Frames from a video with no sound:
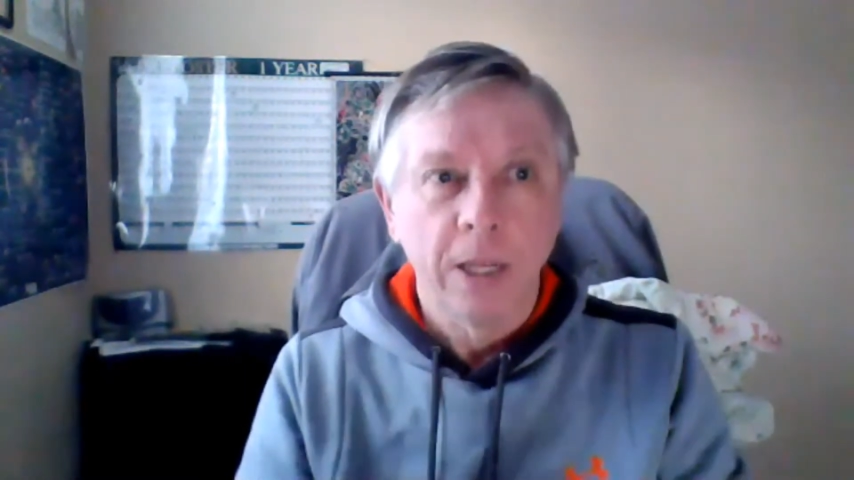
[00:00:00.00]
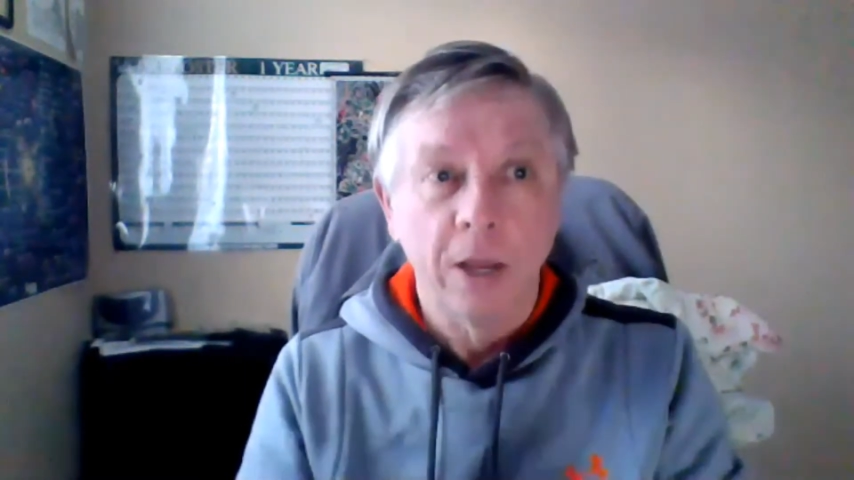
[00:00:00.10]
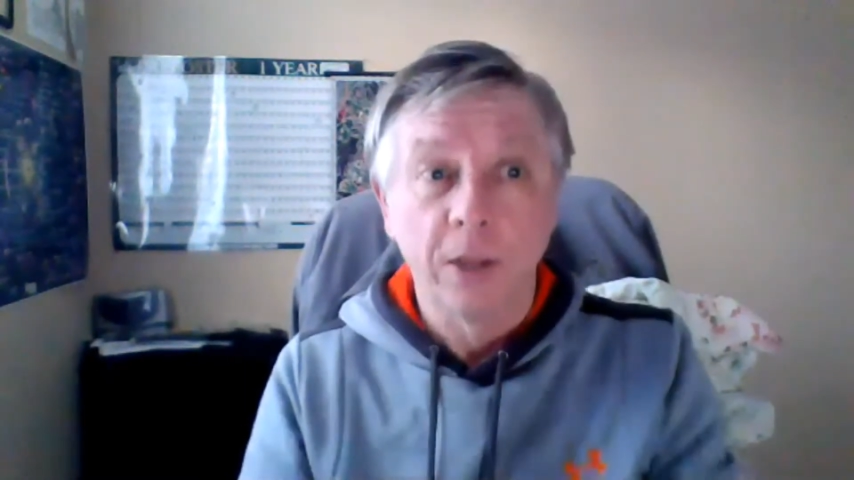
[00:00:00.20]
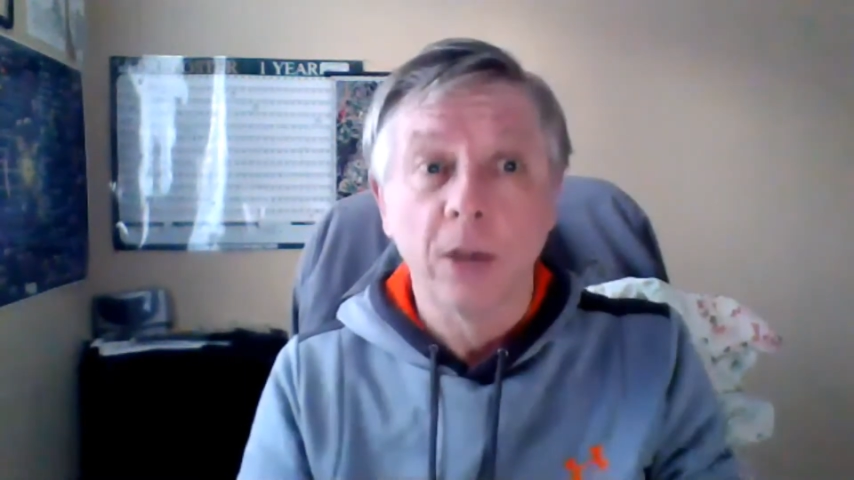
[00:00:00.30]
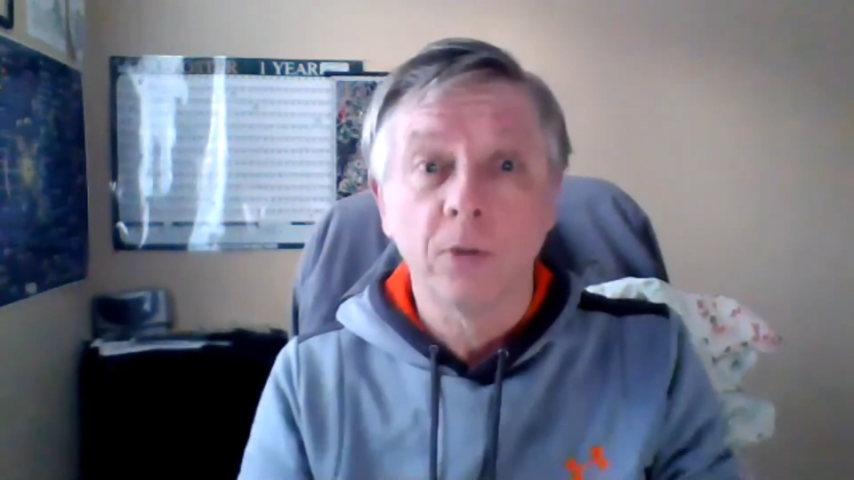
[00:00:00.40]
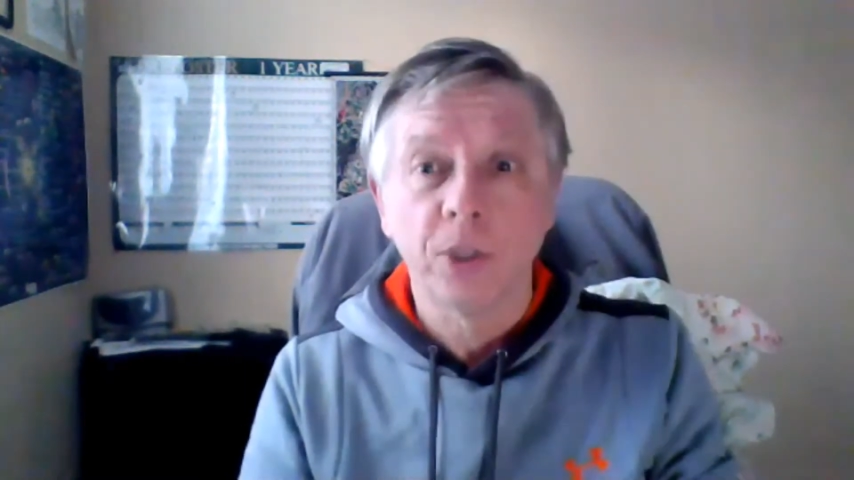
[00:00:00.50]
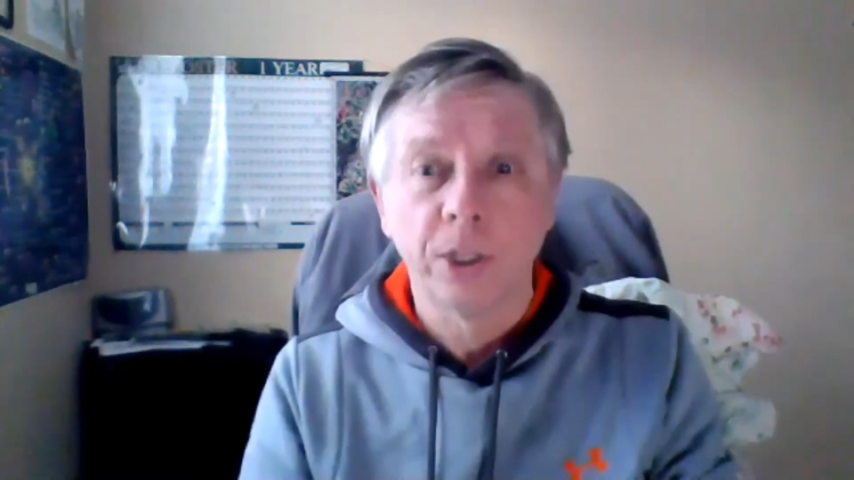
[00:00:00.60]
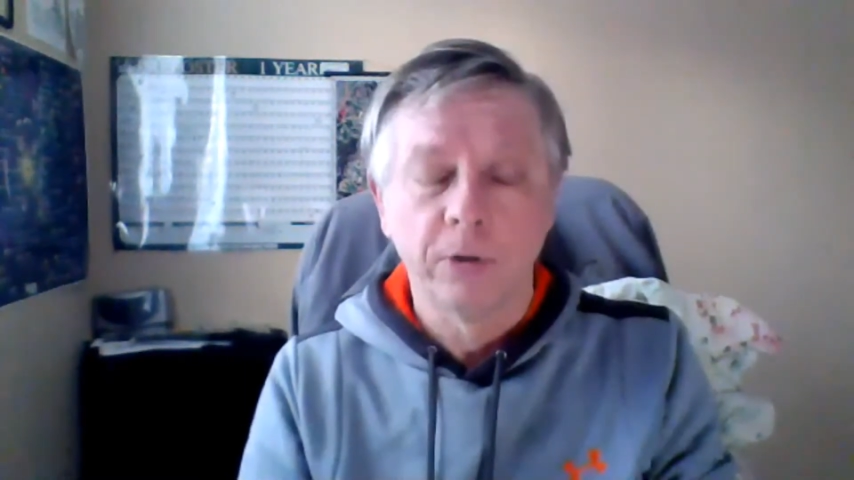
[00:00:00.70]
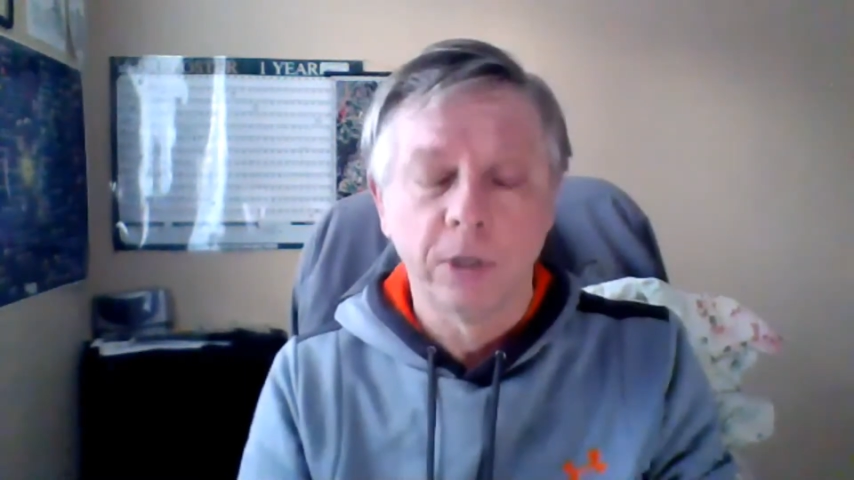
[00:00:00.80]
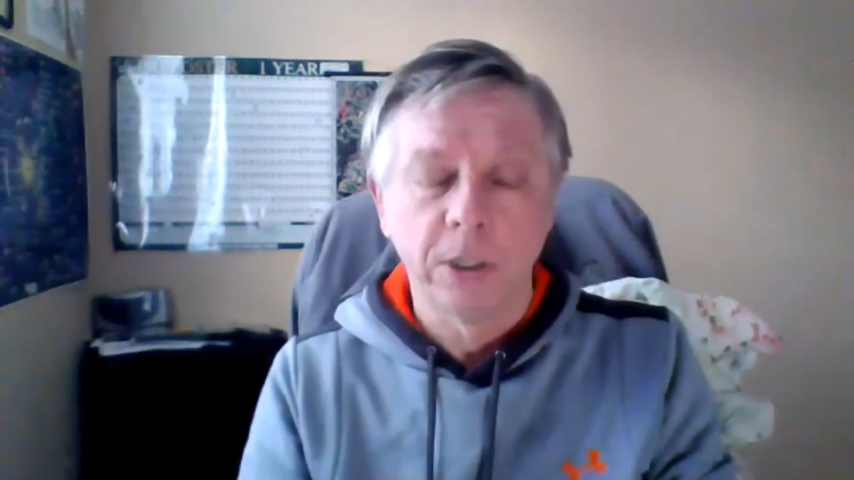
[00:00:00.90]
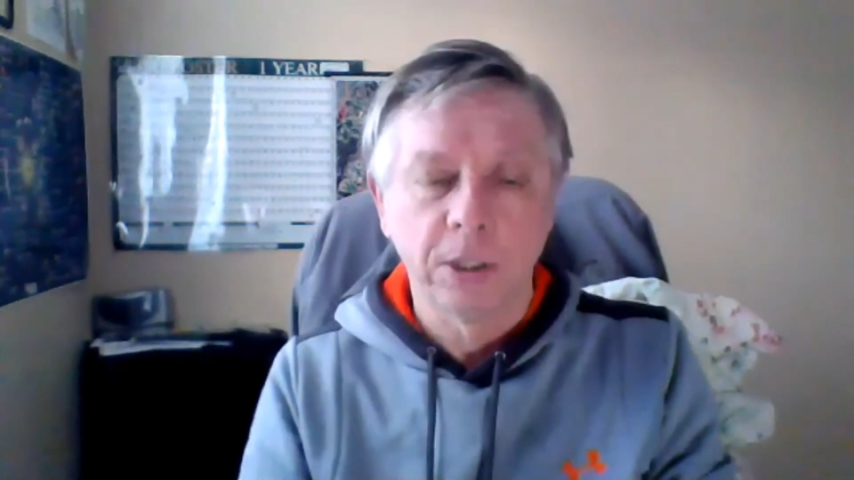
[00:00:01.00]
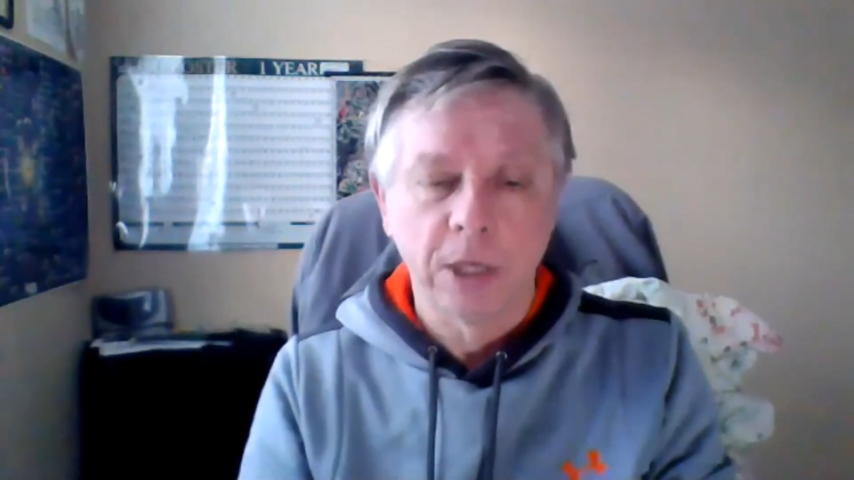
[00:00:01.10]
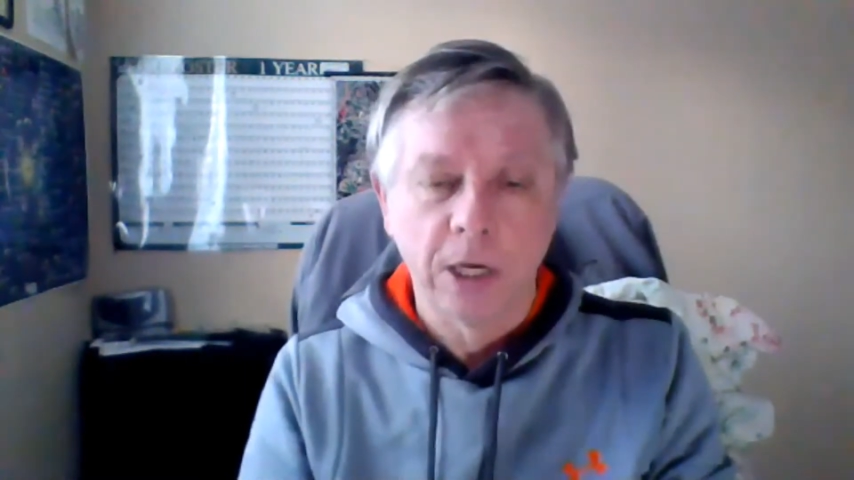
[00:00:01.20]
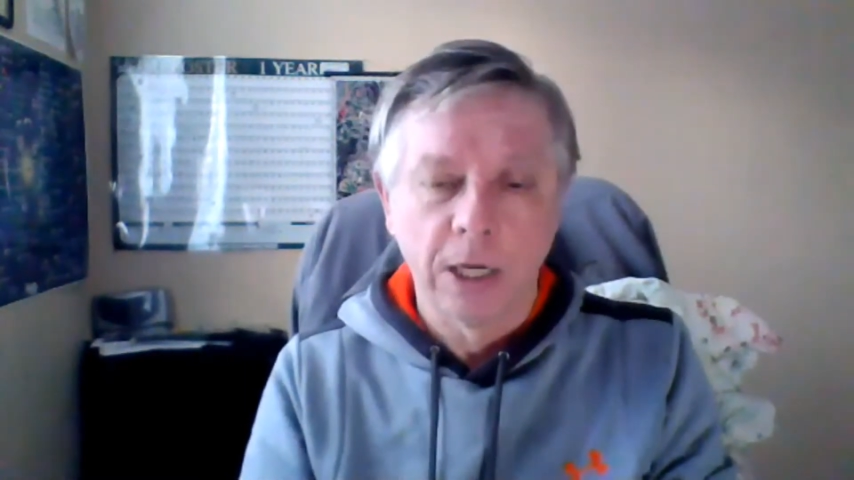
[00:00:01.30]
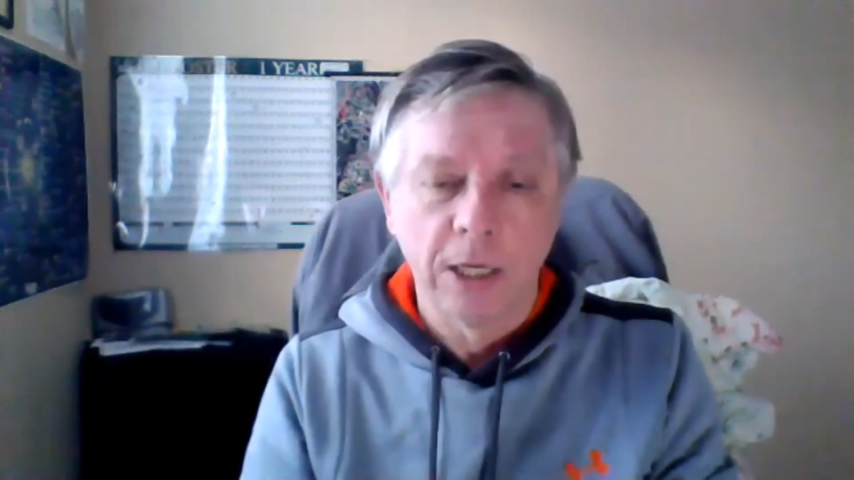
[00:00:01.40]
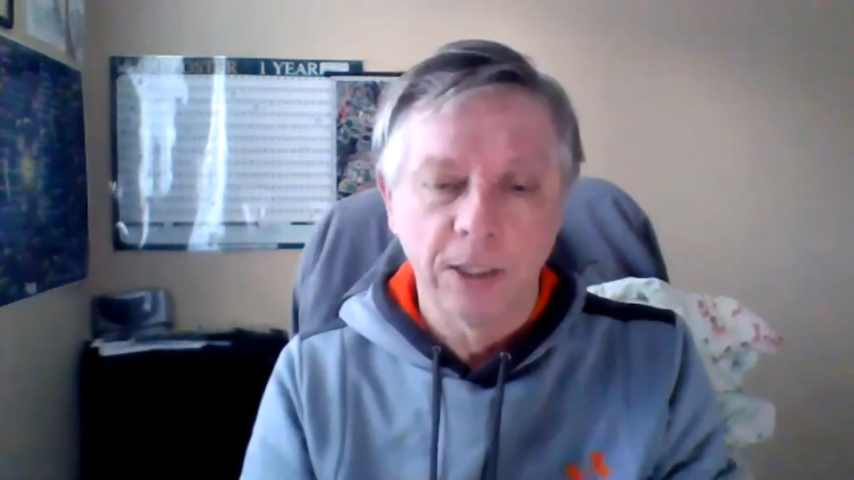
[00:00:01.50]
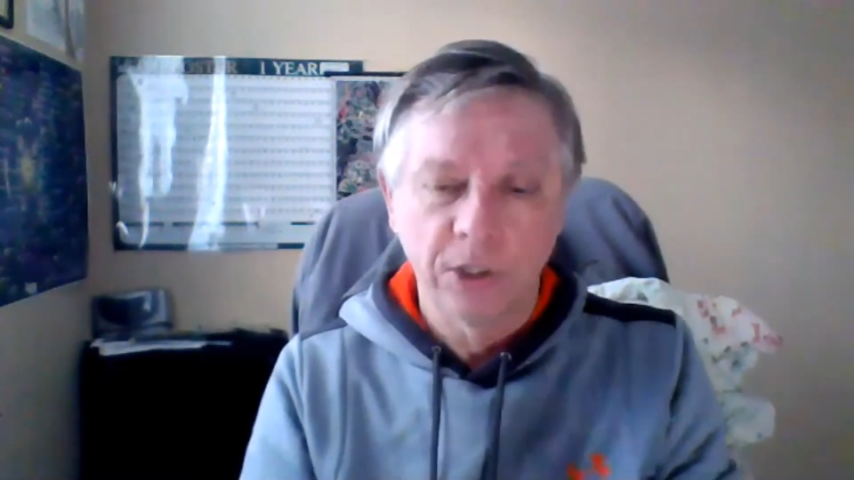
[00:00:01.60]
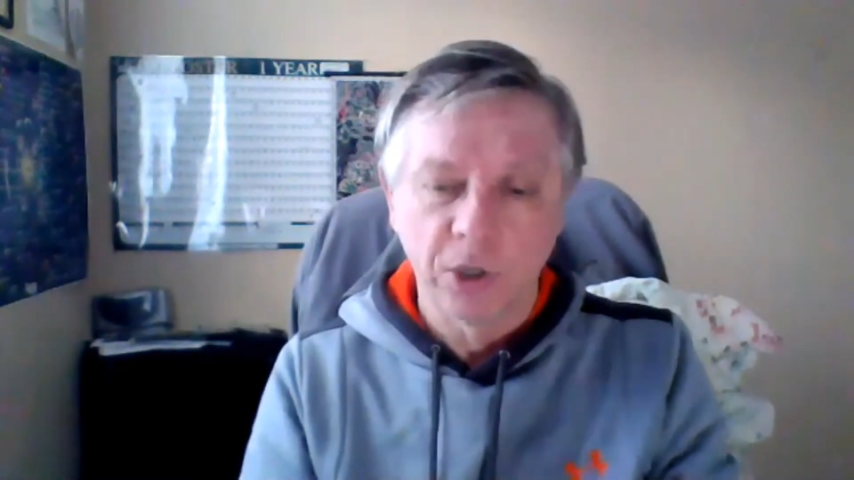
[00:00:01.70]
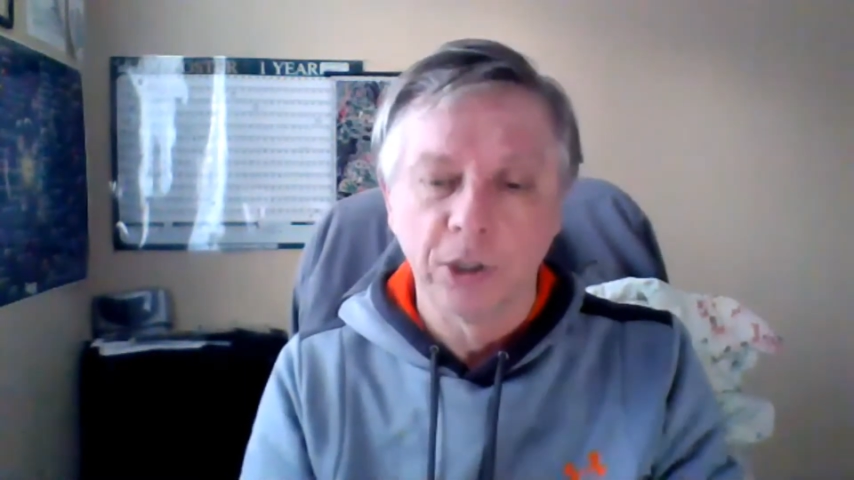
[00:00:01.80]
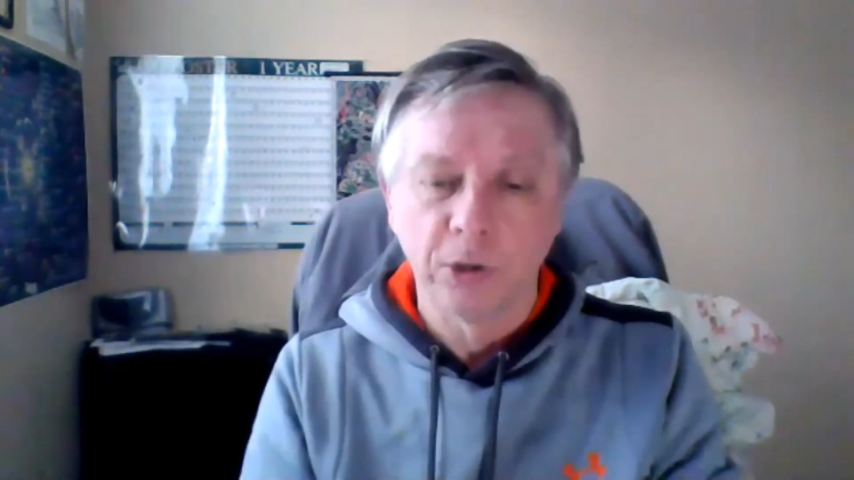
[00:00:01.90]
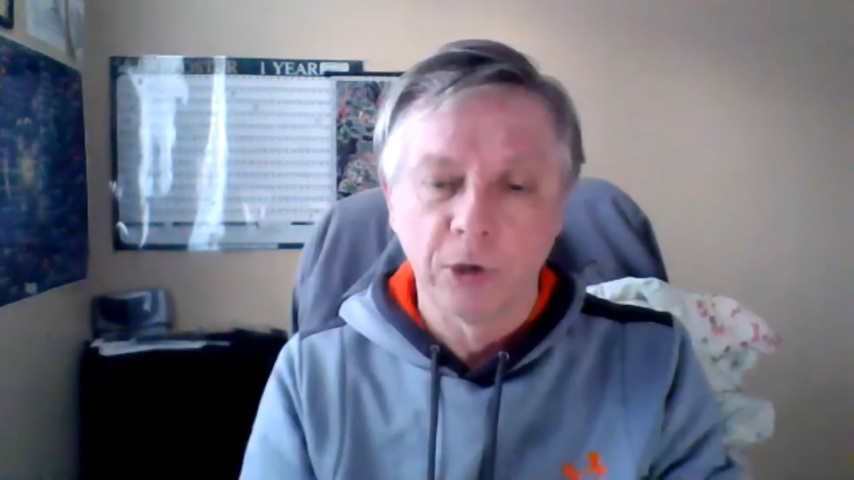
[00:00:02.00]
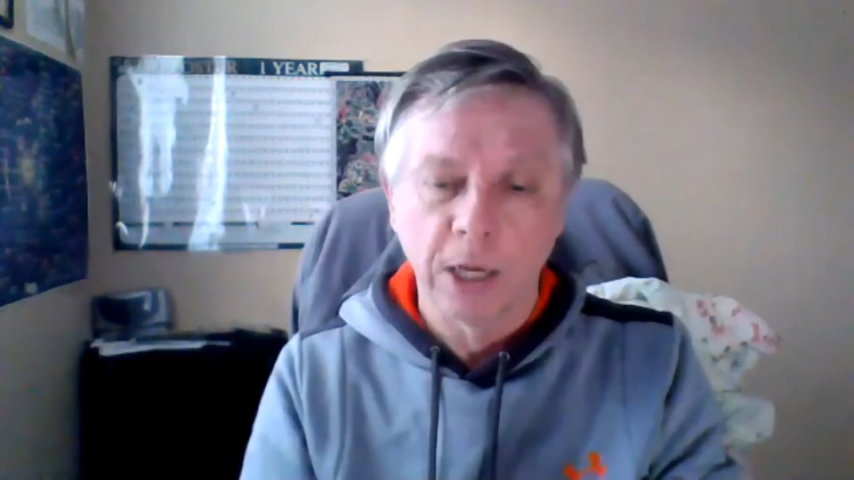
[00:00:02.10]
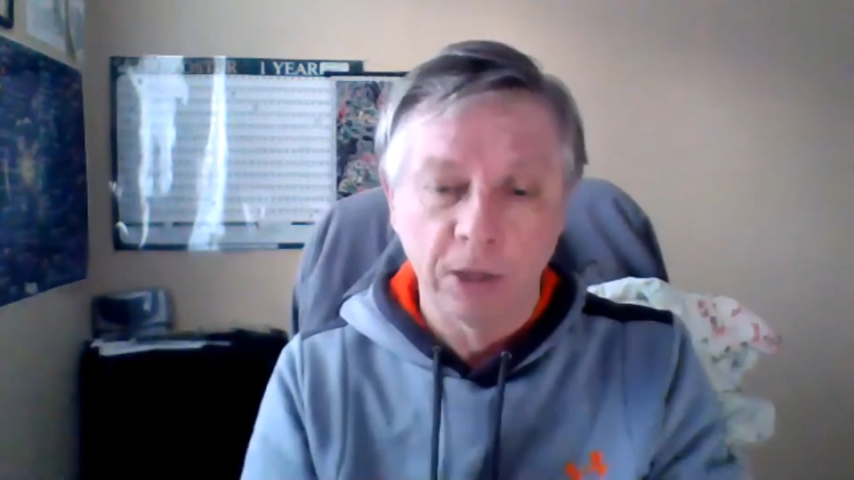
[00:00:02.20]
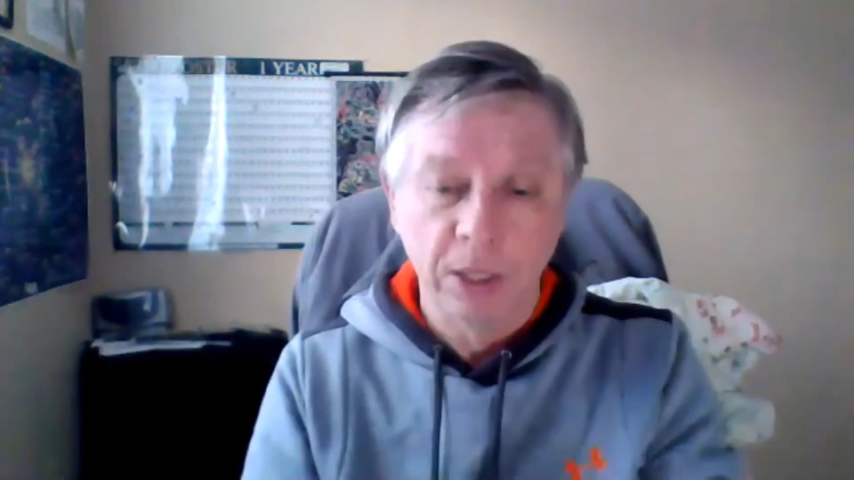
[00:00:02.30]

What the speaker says: Now the other series is Star Trek: